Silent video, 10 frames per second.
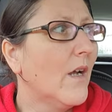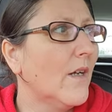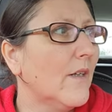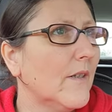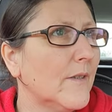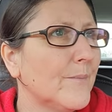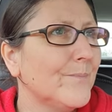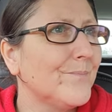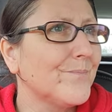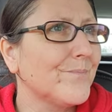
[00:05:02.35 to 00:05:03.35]

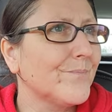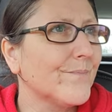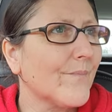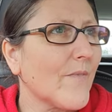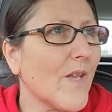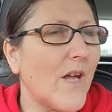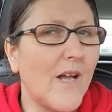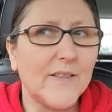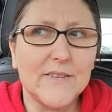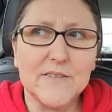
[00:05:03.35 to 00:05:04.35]
And
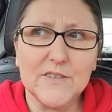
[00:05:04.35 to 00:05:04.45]
I